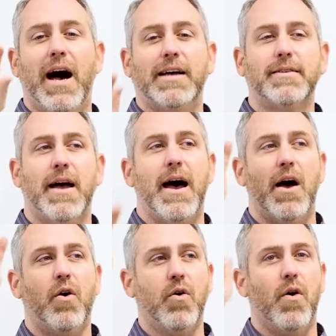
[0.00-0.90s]
as, A,
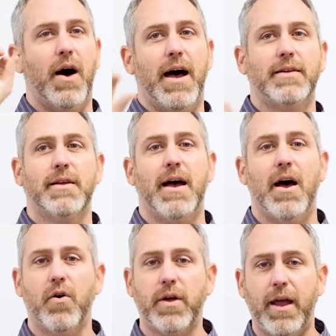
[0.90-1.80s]

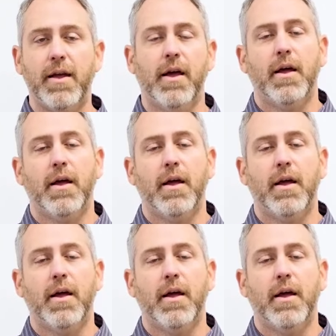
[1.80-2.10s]
okay?